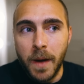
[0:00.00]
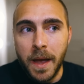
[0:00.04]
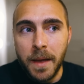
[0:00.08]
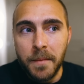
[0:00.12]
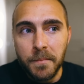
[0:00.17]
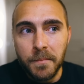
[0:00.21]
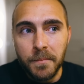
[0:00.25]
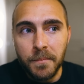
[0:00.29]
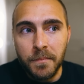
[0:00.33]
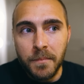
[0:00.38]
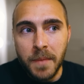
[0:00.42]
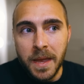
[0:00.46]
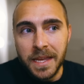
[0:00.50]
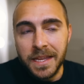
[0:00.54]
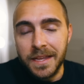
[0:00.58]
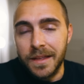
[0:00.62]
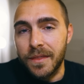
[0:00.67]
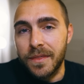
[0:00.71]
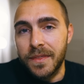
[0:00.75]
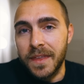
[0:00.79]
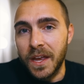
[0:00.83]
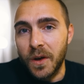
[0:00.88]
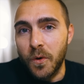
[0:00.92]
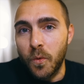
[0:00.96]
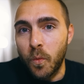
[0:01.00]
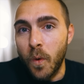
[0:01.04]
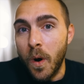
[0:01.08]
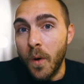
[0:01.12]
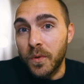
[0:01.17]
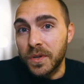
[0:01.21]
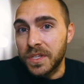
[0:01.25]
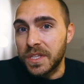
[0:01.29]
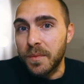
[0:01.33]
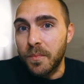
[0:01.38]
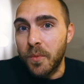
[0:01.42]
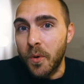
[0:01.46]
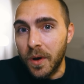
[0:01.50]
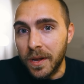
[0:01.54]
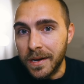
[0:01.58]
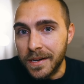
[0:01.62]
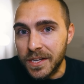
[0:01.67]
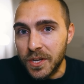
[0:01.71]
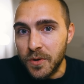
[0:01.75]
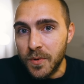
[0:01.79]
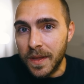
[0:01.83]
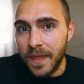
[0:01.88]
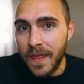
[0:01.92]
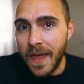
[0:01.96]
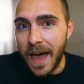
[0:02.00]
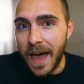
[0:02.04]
might make you think, what was the point of doing